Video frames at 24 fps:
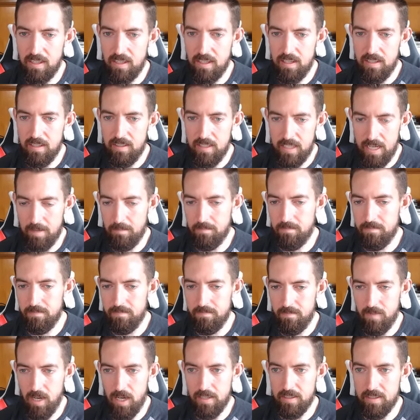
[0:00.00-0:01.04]
Yep.
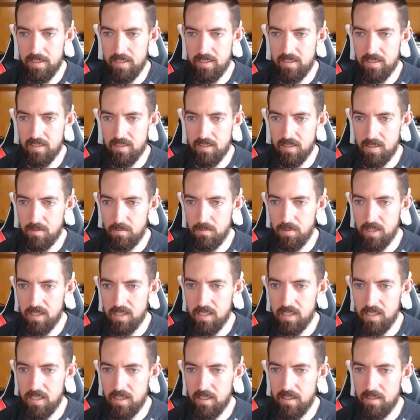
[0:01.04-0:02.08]
All right, this is looking pretty
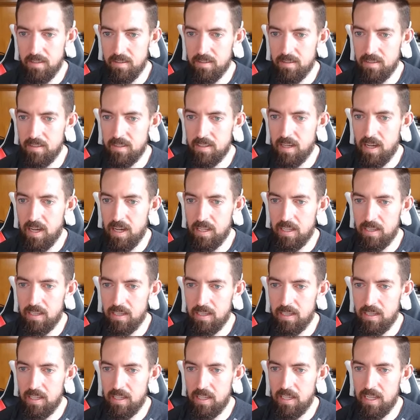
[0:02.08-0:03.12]
good. I
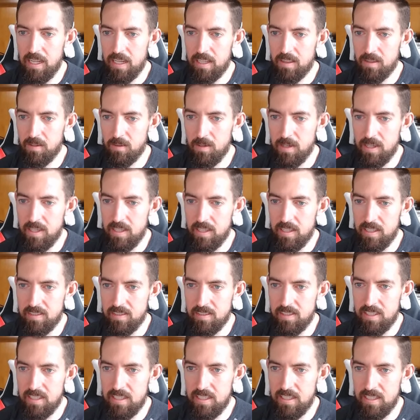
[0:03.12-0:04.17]
like the way this
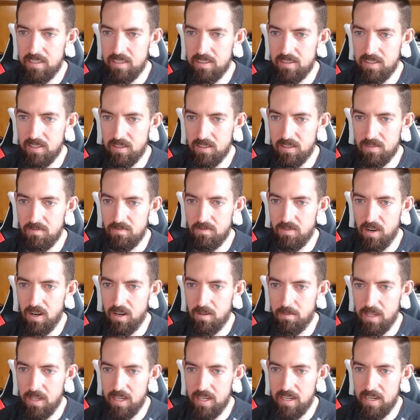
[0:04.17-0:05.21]
is. There's some
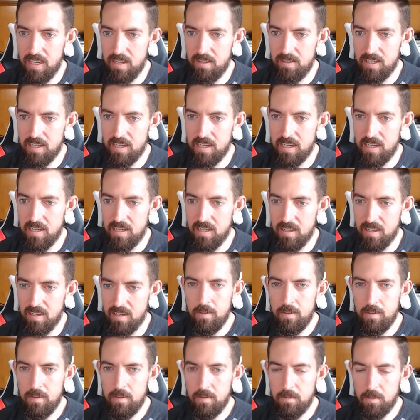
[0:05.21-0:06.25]
farmland out here.
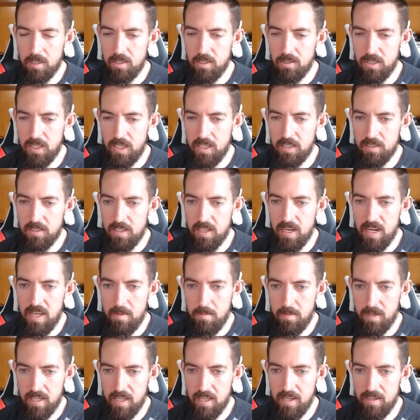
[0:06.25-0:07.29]
I'm gonna change the name
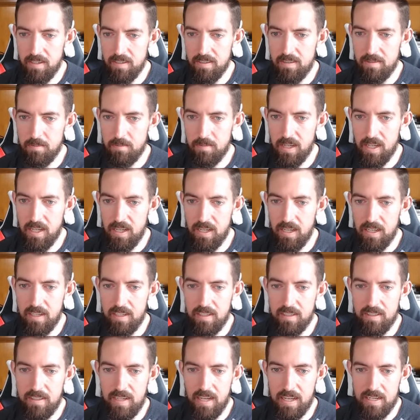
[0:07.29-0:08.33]
again.
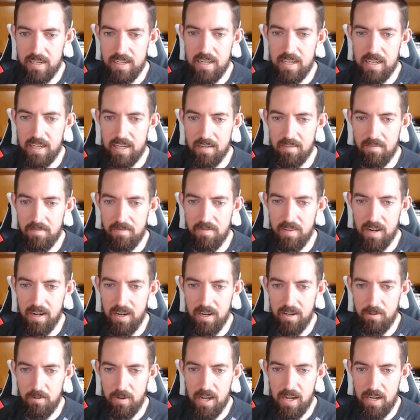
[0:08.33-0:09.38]
Not digging Fairy
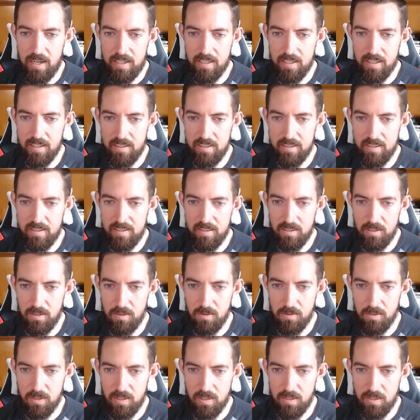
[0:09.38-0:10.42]
Rock. Old
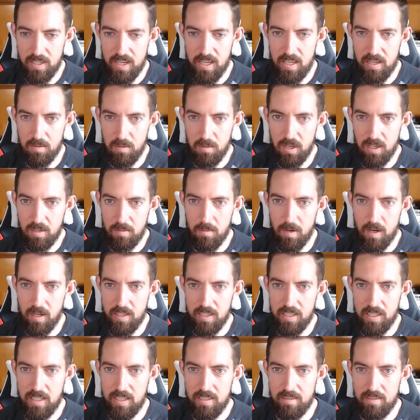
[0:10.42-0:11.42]
Church Candlebark Market.